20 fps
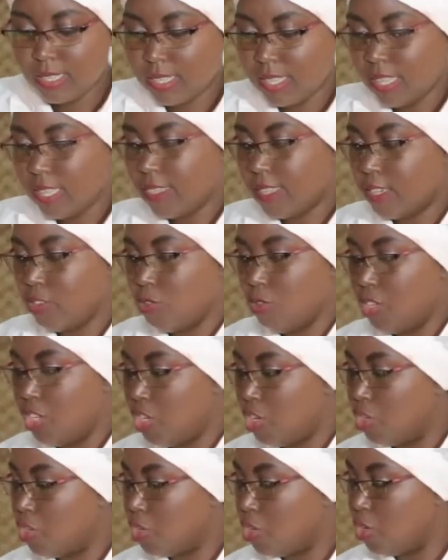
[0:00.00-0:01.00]
thing that we
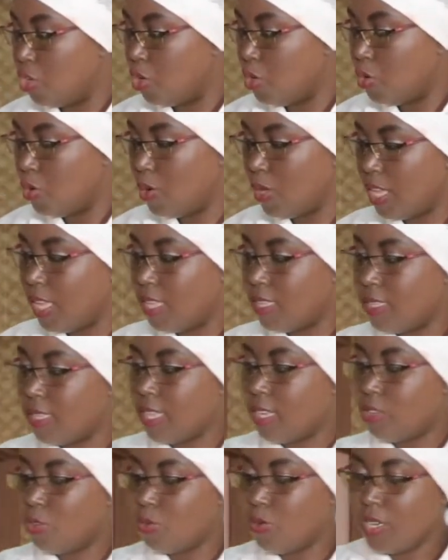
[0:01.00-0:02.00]
need to do is
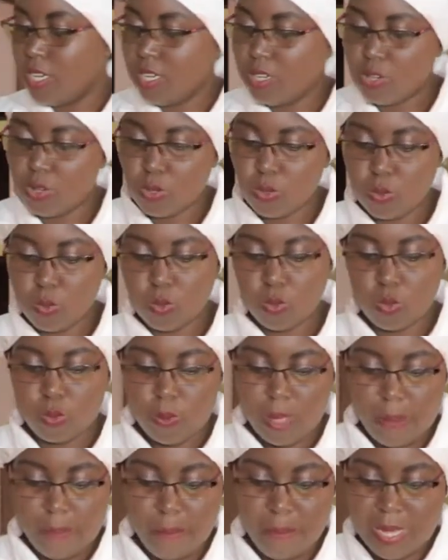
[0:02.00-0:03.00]
that we need to
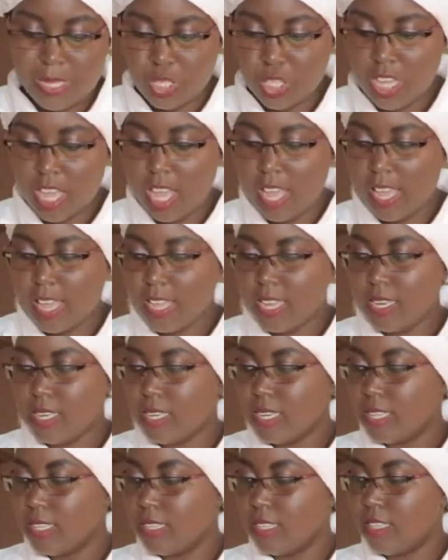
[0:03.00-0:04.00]
measure
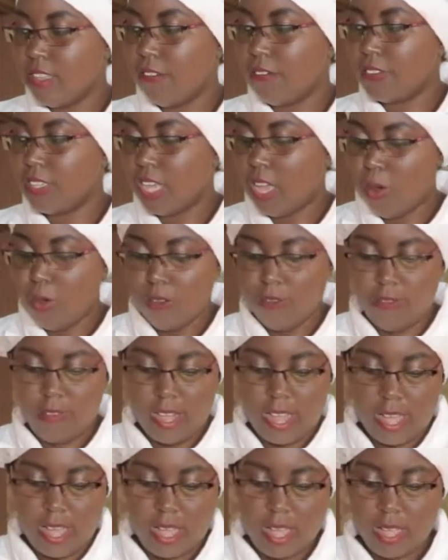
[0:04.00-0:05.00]
and sift our
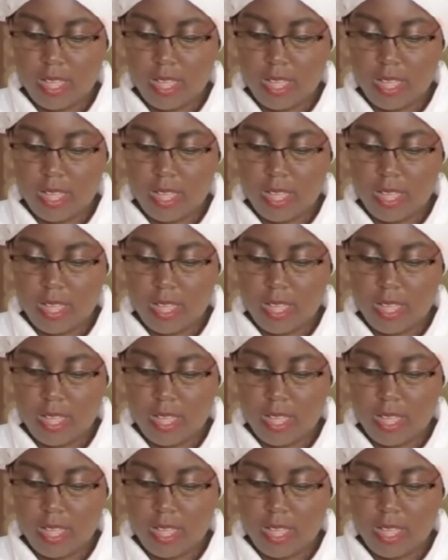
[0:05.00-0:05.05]
flour.